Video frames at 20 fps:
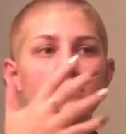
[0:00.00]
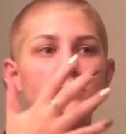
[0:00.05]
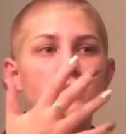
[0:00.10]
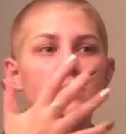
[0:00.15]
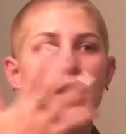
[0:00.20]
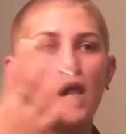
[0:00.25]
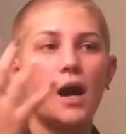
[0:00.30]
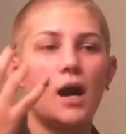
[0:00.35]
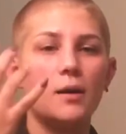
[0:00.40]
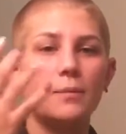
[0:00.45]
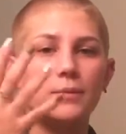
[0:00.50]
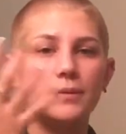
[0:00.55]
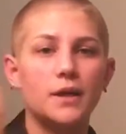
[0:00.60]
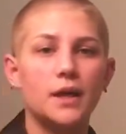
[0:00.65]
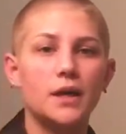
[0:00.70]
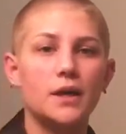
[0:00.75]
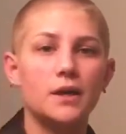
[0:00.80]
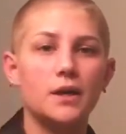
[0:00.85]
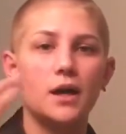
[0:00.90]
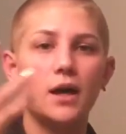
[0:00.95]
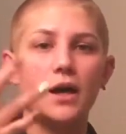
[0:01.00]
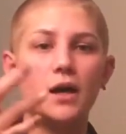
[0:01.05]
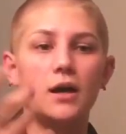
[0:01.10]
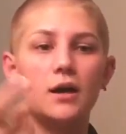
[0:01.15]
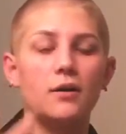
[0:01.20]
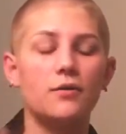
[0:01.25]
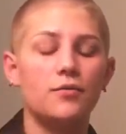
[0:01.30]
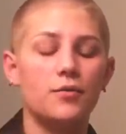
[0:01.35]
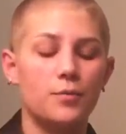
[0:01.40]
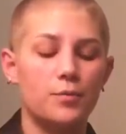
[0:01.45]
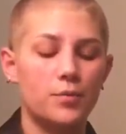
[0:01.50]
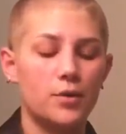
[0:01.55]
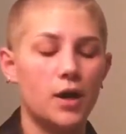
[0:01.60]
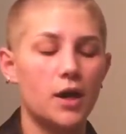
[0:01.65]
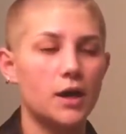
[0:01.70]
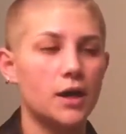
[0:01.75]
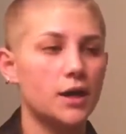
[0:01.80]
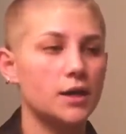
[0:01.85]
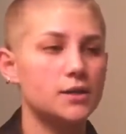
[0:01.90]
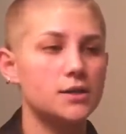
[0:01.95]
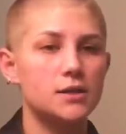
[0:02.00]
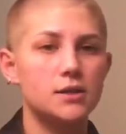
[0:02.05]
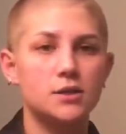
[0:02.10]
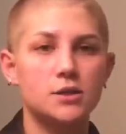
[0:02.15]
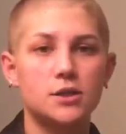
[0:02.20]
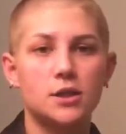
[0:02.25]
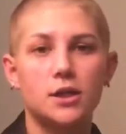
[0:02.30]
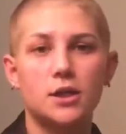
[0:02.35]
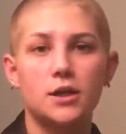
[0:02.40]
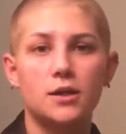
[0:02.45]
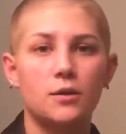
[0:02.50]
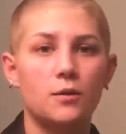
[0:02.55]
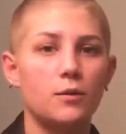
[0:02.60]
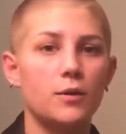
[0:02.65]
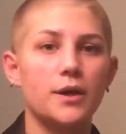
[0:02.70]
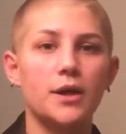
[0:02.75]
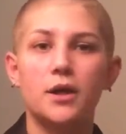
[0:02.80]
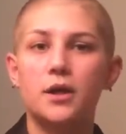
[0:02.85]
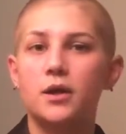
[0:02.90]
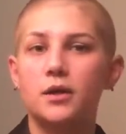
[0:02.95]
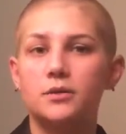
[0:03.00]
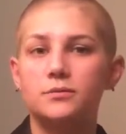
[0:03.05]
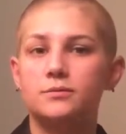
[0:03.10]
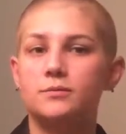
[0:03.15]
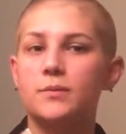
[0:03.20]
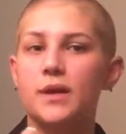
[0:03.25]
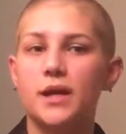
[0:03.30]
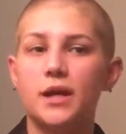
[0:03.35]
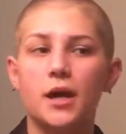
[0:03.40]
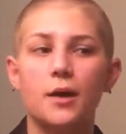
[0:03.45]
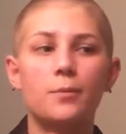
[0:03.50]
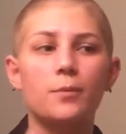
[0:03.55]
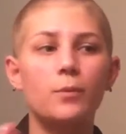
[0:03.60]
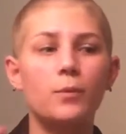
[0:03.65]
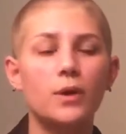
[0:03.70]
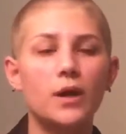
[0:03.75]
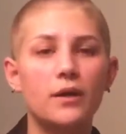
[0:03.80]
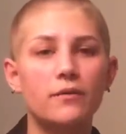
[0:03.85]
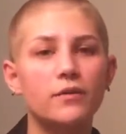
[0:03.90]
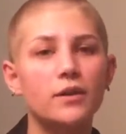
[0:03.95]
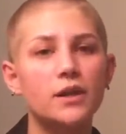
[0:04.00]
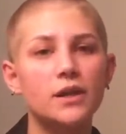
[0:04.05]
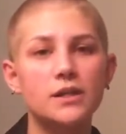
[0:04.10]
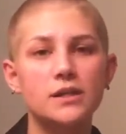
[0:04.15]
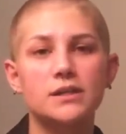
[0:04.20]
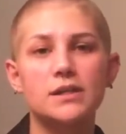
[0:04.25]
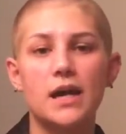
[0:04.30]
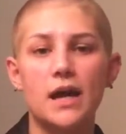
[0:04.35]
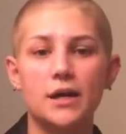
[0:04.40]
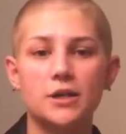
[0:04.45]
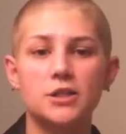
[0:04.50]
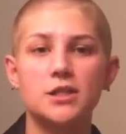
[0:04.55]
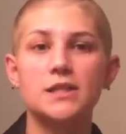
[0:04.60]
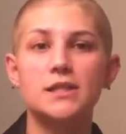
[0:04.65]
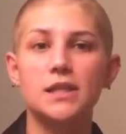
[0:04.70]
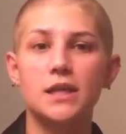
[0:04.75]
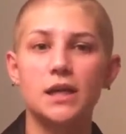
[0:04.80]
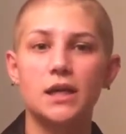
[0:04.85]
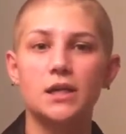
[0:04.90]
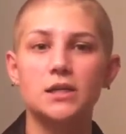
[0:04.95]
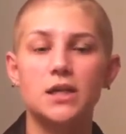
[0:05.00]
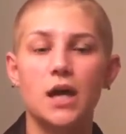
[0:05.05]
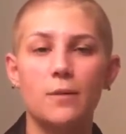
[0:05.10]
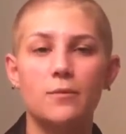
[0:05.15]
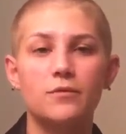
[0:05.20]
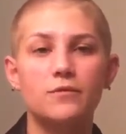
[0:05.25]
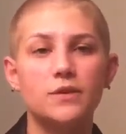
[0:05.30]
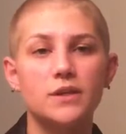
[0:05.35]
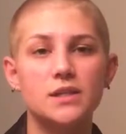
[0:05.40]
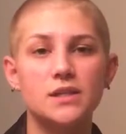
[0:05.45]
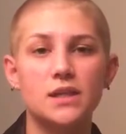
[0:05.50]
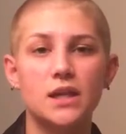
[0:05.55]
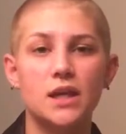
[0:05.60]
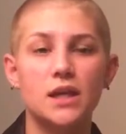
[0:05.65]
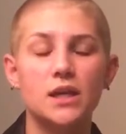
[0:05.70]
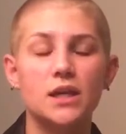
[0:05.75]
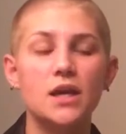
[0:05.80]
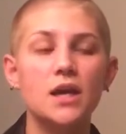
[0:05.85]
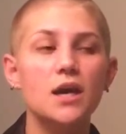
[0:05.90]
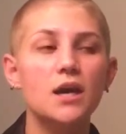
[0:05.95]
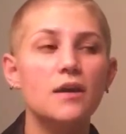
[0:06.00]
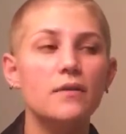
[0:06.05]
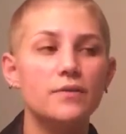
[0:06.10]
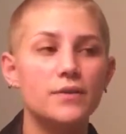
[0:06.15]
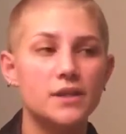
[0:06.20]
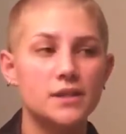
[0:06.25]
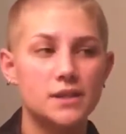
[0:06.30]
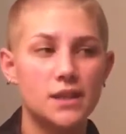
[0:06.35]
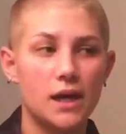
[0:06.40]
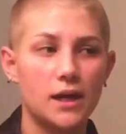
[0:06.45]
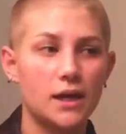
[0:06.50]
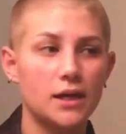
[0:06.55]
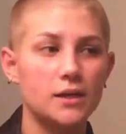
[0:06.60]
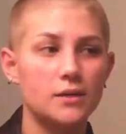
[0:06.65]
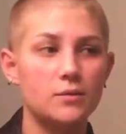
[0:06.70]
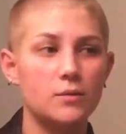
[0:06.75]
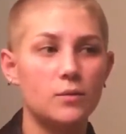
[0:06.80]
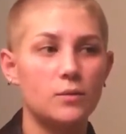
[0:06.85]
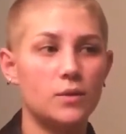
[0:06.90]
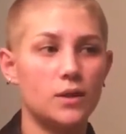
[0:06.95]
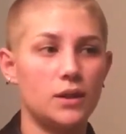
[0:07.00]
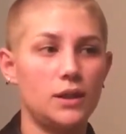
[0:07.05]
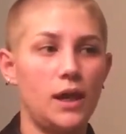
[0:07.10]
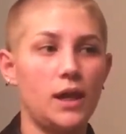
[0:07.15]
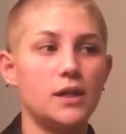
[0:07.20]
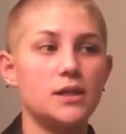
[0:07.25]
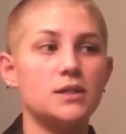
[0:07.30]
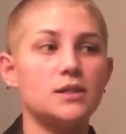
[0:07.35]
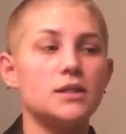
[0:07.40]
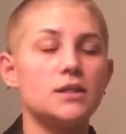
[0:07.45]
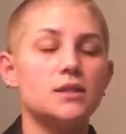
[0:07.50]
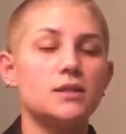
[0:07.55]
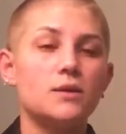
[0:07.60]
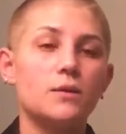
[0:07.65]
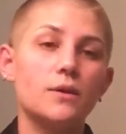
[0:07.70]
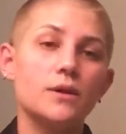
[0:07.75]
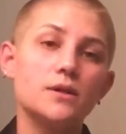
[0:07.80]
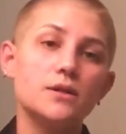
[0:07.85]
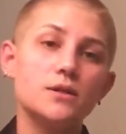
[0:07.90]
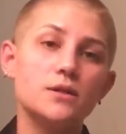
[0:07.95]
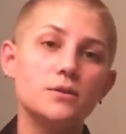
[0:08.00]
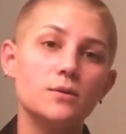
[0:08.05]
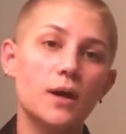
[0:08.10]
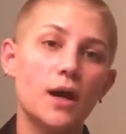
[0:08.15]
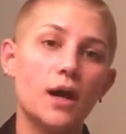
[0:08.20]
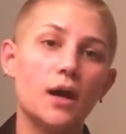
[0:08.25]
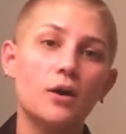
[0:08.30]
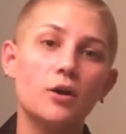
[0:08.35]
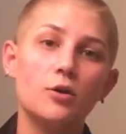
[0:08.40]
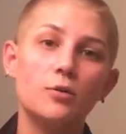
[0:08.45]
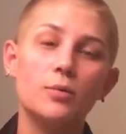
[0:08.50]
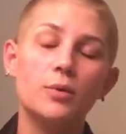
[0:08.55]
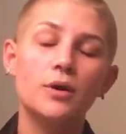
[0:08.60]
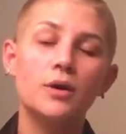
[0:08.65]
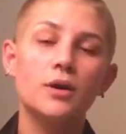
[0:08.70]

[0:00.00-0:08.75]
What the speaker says: top layer of product, dirt, oil, makeup, whatever is actually sitting on top of your skin. The second cleanse is going to help